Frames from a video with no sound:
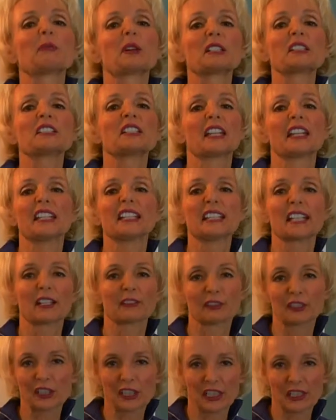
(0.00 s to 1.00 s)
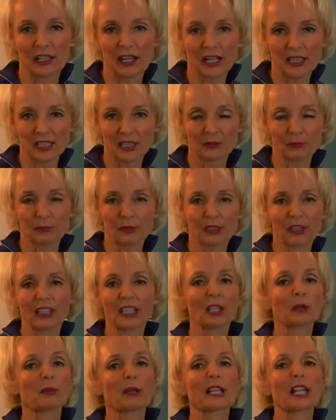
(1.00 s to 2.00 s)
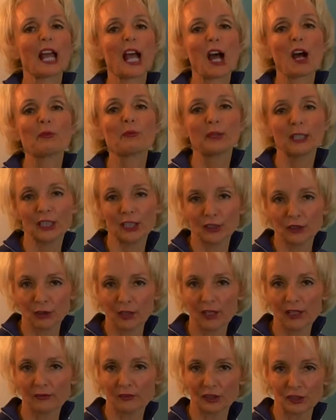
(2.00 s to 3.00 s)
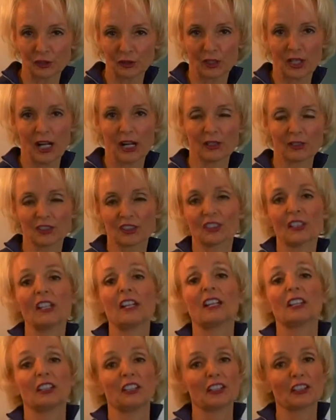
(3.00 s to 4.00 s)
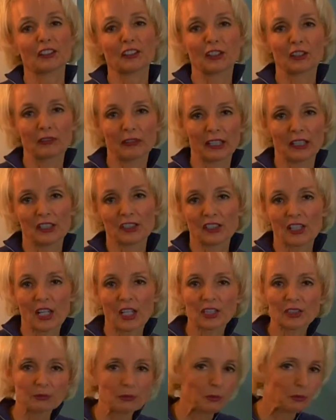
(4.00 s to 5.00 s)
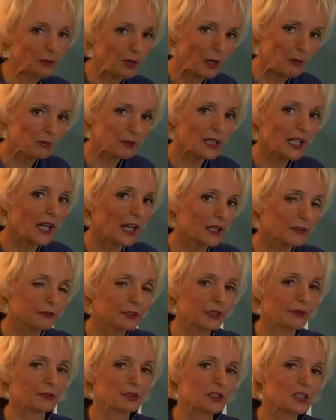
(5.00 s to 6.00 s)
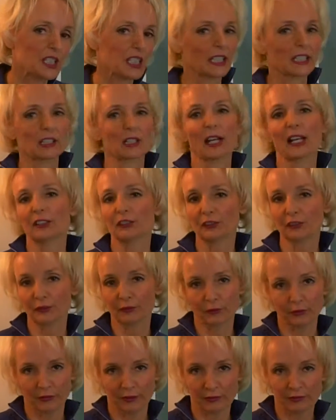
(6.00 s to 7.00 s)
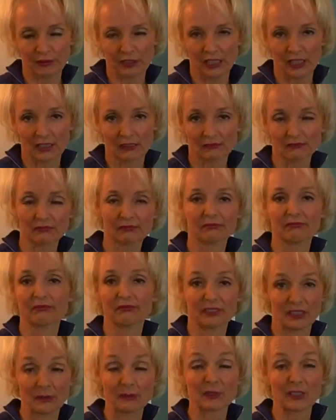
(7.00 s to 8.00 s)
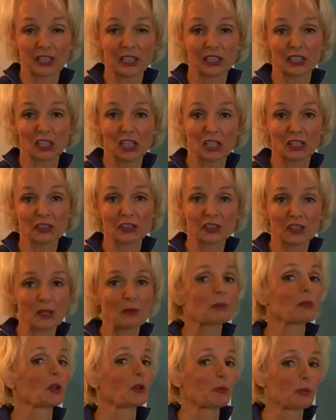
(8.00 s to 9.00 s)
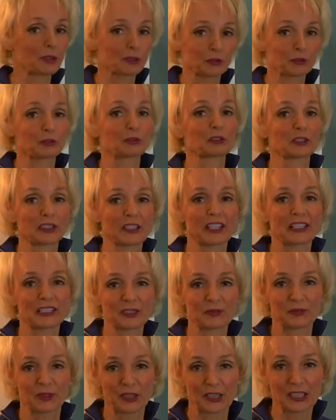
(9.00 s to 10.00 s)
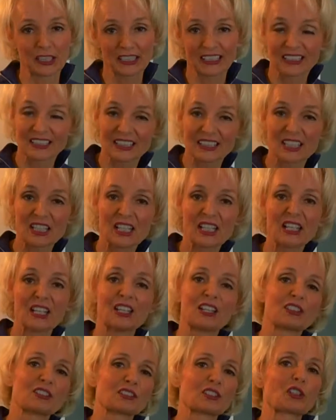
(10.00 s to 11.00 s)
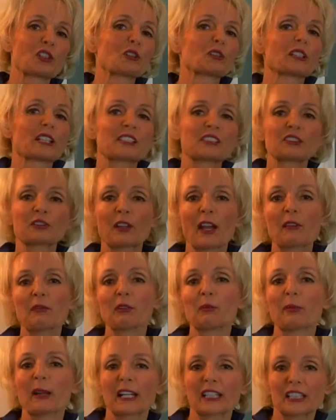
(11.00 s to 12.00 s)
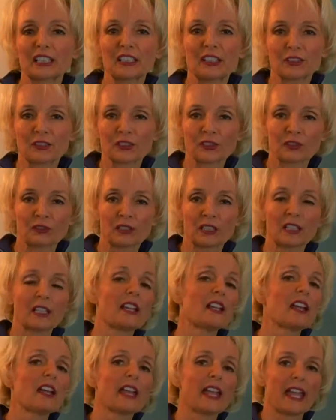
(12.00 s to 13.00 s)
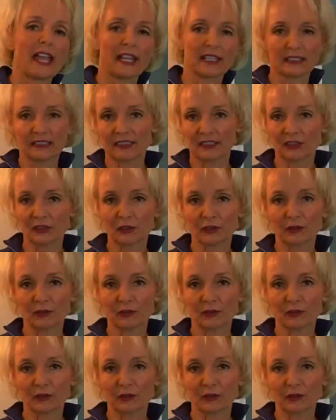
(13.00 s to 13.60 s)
mundane everyday item, but think about how many you have in your house. Here at the Greenwich House, we probably have give or take 150. Seems like a large number, but truly that's what it is. So let's travel back in history. Edison